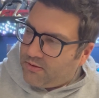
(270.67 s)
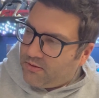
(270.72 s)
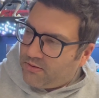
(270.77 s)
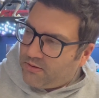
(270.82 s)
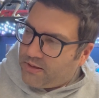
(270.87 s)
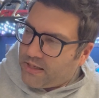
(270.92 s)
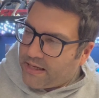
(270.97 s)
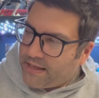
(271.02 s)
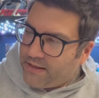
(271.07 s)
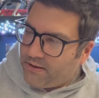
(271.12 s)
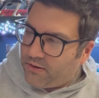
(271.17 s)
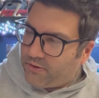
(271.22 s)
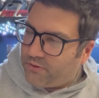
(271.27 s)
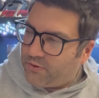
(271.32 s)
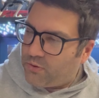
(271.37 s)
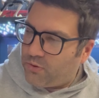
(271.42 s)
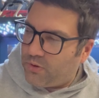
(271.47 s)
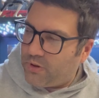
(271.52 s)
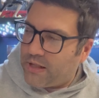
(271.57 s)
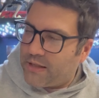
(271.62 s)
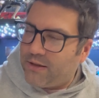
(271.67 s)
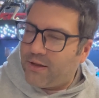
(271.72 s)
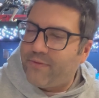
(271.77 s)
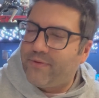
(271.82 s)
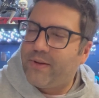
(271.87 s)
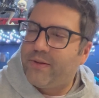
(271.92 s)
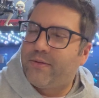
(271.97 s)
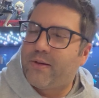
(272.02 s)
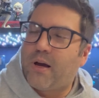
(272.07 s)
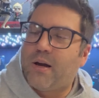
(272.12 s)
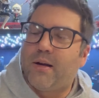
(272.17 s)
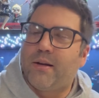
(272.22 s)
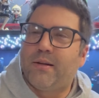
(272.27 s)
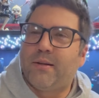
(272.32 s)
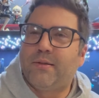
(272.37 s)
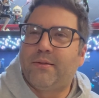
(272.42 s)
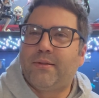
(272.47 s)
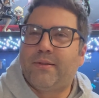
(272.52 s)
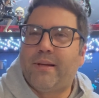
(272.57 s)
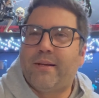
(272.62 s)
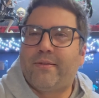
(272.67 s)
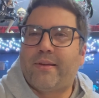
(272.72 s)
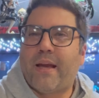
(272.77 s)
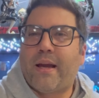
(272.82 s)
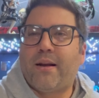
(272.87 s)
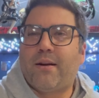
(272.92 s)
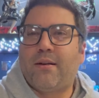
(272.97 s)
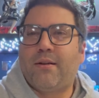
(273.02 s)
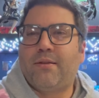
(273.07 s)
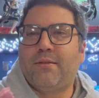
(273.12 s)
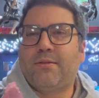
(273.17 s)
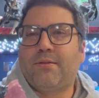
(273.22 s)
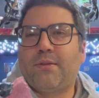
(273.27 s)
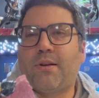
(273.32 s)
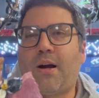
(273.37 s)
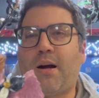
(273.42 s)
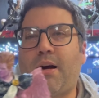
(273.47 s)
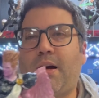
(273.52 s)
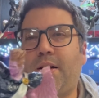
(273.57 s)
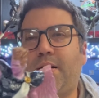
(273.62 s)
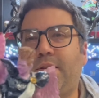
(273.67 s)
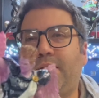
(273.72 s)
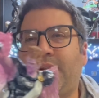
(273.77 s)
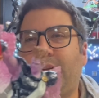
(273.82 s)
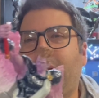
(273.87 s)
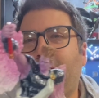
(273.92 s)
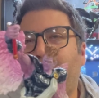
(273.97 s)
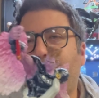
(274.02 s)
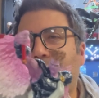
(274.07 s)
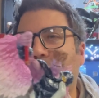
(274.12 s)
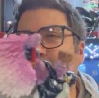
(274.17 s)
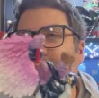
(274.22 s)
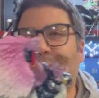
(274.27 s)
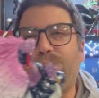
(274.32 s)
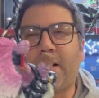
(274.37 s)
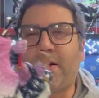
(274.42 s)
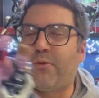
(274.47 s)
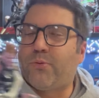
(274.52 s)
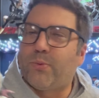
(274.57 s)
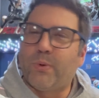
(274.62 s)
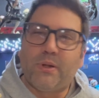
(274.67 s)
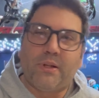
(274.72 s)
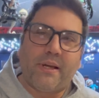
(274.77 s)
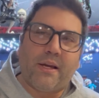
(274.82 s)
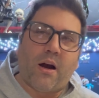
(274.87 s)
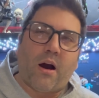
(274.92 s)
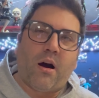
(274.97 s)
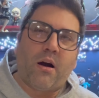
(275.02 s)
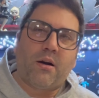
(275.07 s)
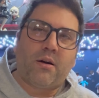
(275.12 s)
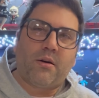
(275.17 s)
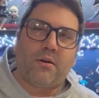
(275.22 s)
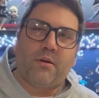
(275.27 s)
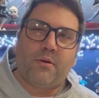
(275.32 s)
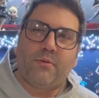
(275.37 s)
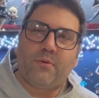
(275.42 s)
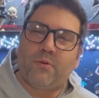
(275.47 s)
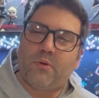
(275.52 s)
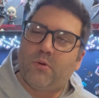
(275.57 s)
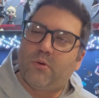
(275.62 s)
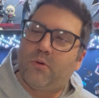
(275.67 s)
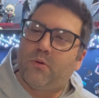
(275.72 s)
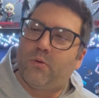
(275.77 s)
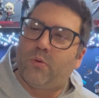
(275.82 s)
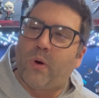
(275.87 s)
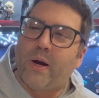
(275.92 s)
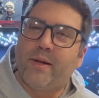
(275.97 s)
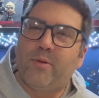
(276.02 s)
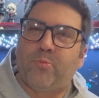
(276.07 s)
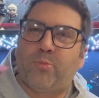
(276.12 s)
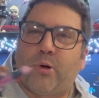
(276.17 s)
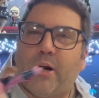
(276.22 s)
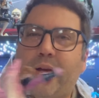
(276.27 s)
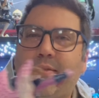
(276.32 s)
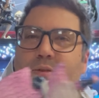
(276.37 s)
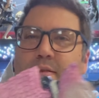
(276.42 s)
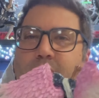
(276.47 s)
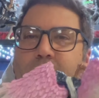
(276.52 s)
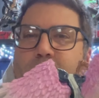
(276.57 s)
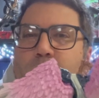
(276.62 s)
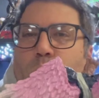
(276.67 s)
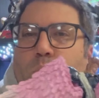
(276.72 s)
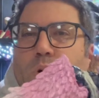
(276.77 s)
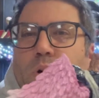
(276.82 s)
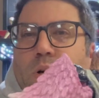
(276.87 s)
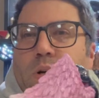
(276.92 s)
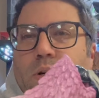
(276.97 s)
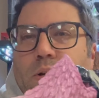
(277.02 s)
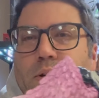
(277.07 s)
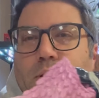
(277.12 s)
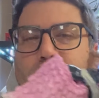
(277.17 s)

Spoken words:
yeah, he looks cool. I love his hair. These figures really are quite impressive for